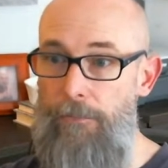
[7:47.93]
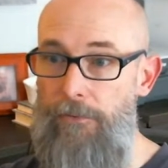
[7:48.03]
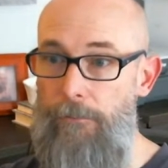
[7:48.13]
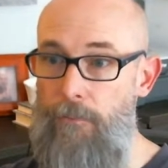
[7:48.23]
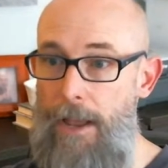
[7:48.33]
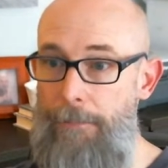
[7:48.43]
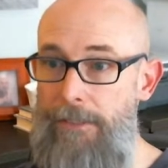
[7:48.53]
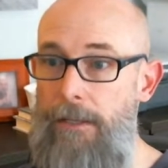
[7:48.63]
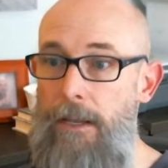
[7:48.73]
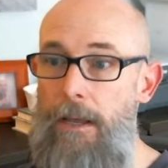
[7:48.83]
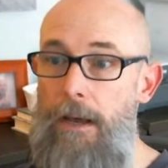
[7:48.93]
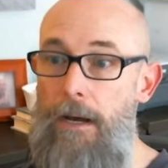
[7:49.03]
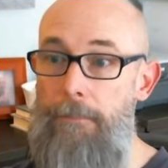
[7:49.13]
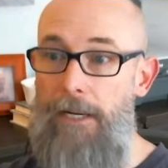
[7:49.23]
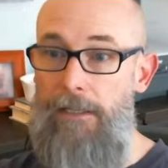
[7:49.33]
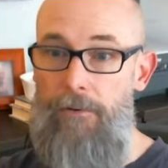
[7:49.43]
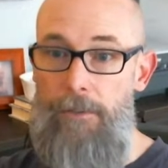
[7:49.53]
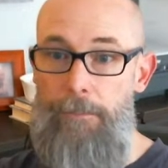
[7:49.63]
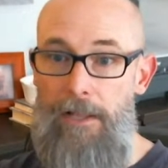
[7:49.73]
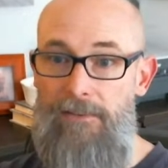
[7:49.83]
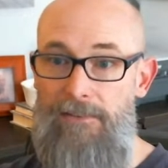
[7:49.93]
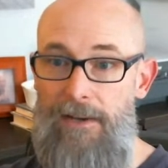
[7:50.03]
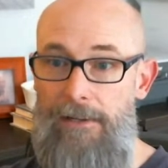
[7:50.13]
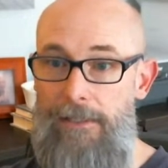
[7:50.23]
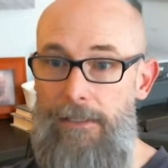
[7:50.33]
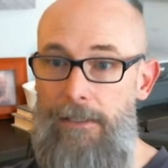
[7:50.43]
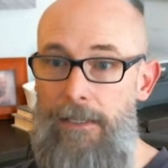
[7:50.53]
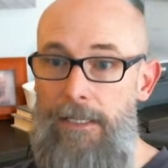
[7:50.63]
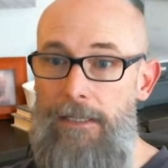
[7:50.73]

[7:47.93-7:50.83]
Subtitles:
Reserve's rapid monetary policy tightening